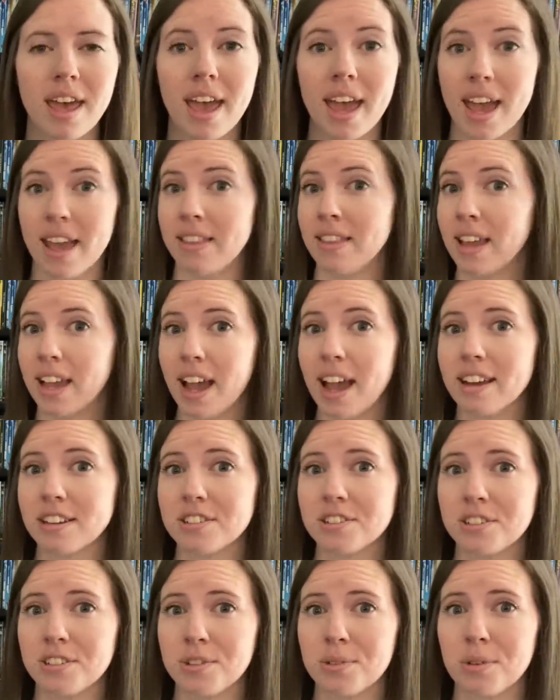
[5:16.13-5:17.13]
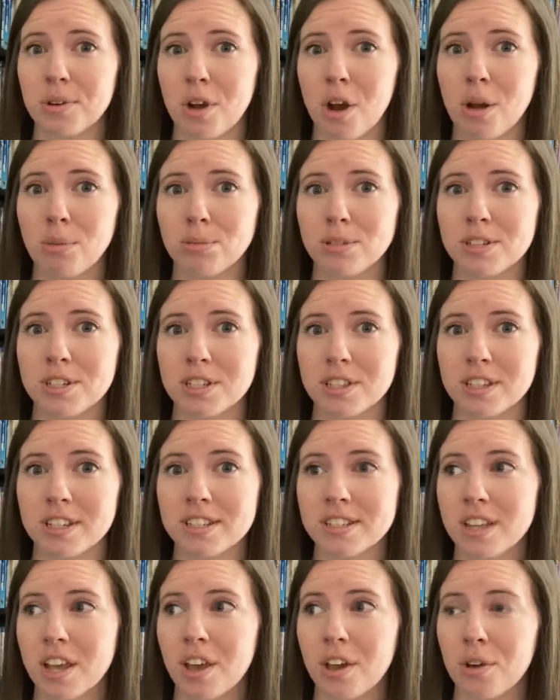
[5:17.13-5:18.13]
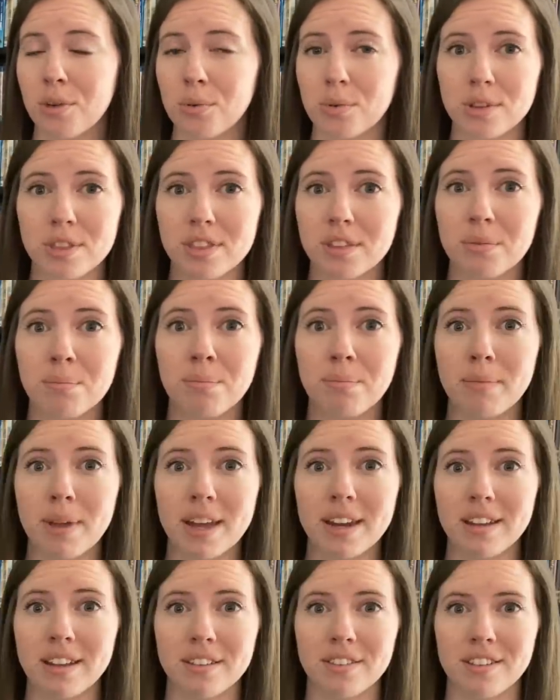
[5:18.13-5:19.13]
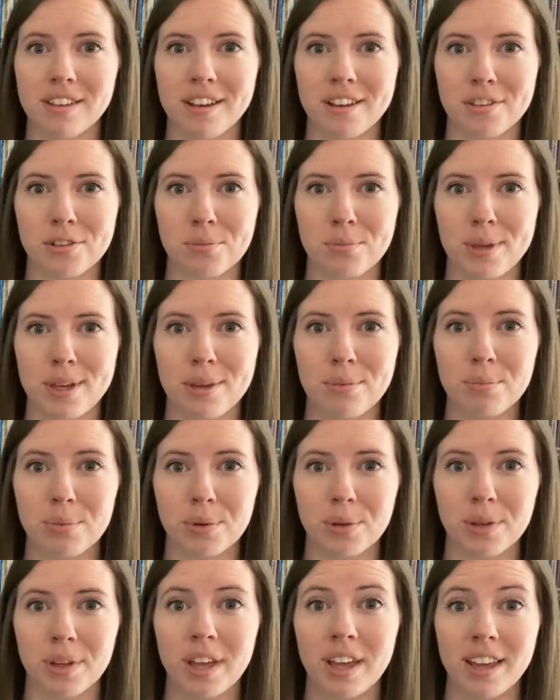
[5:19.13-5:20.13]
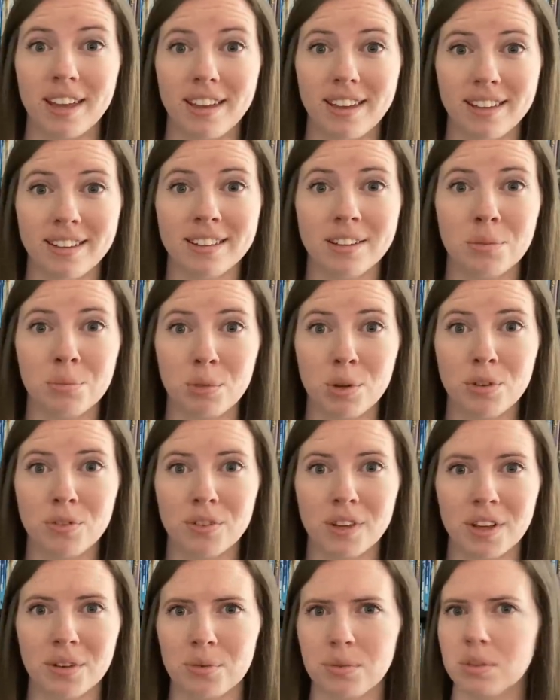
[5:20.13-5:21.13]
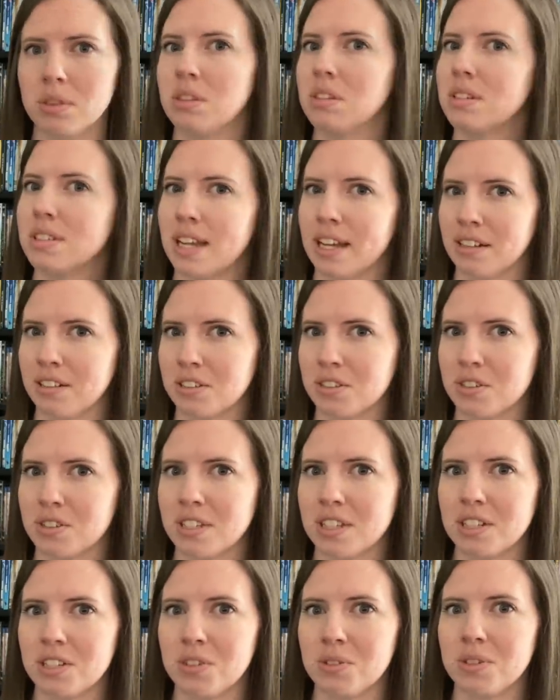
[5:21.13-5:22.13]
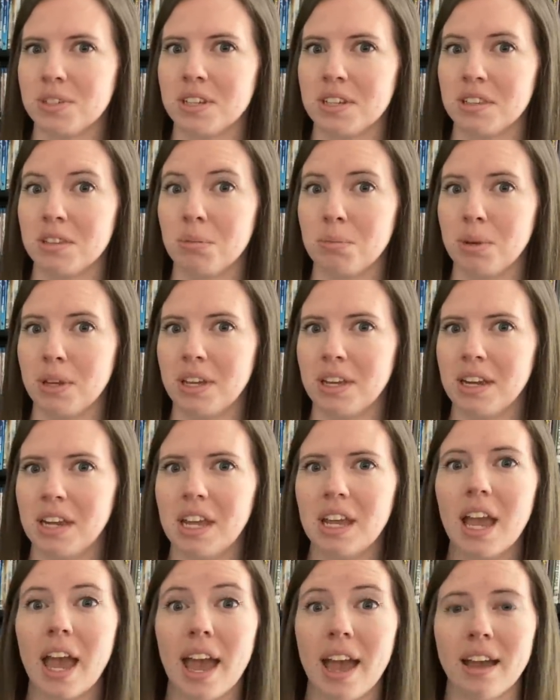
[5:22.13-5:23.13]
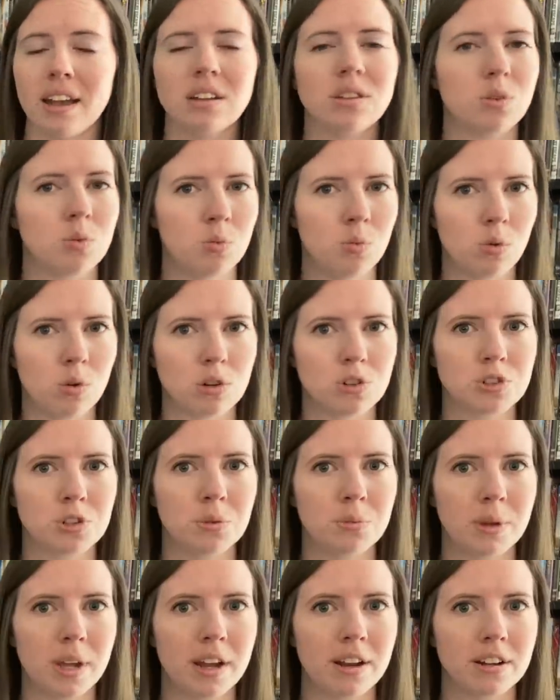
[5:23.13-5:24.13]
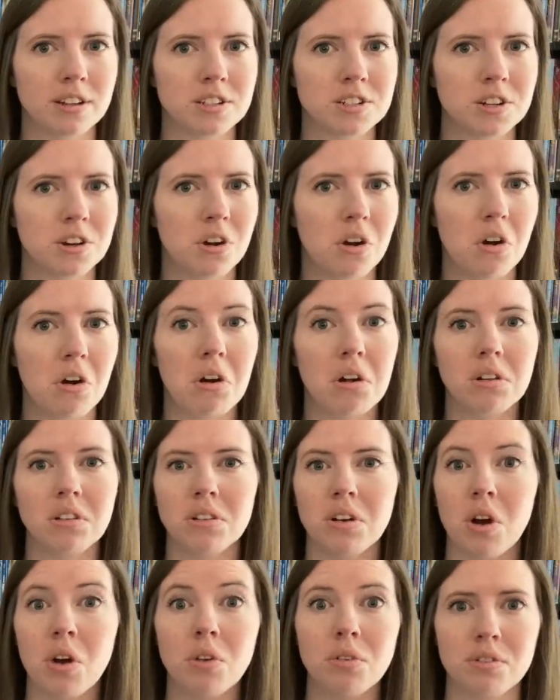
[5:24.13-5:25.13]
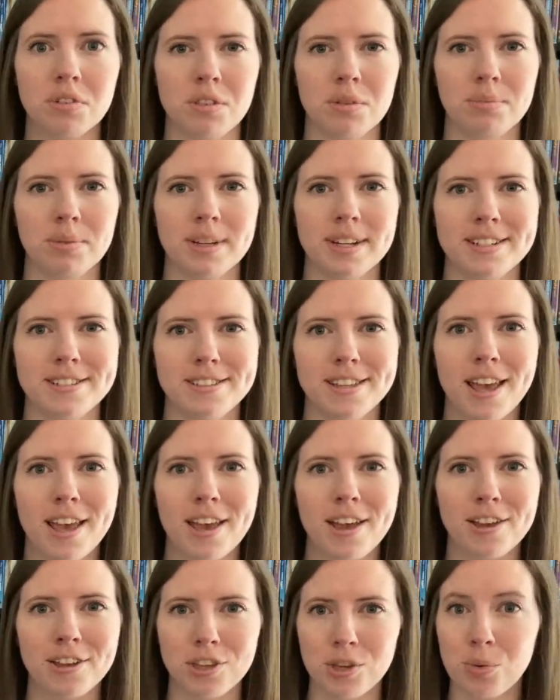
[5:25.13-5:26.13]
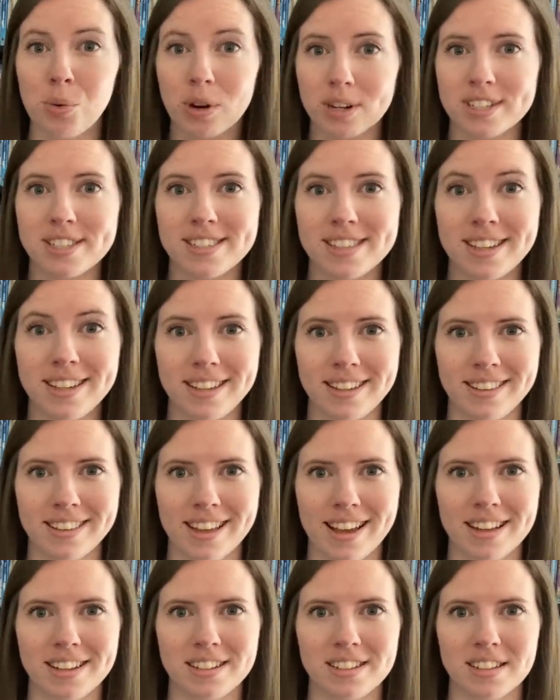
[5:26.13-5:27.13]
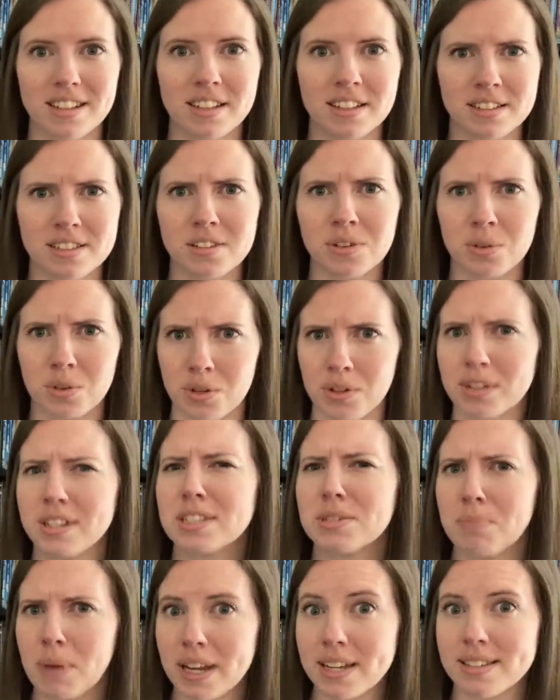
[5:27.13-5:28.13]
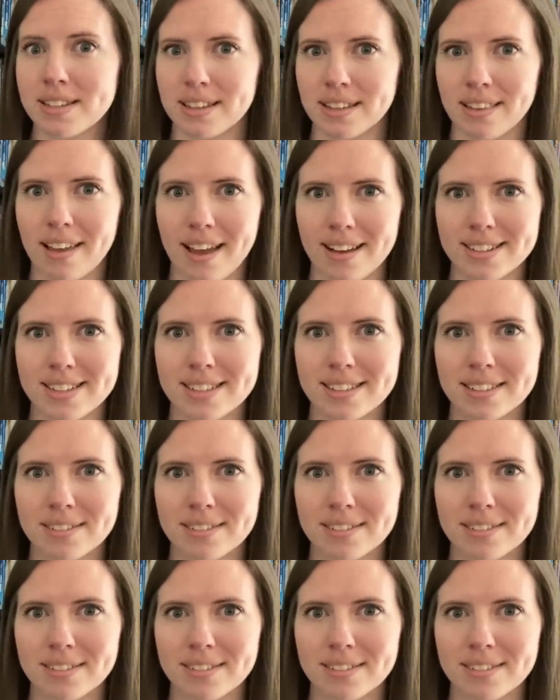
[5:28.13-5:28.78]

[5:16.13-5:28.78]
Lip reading: And they actually do accomplish this with many of the other people in the movie, with the dancers that you see at the beginning and the wardrobe character all over the place. You are seeing that, and so you're expecting that.